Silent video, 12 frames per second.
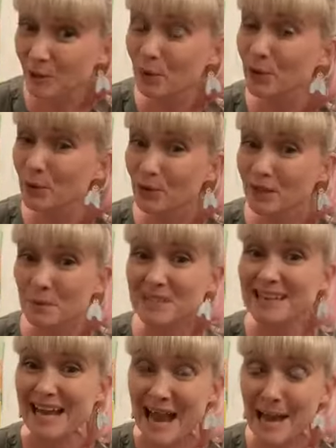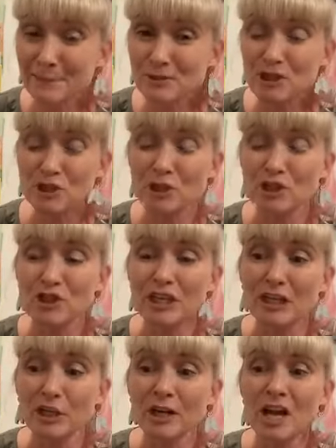Who knew there was an app to tune a
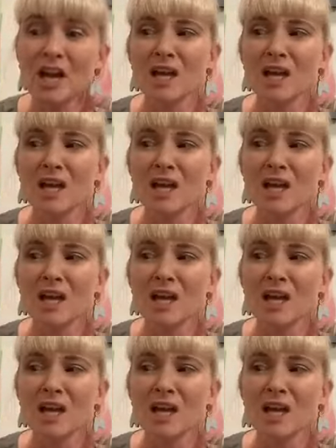cello?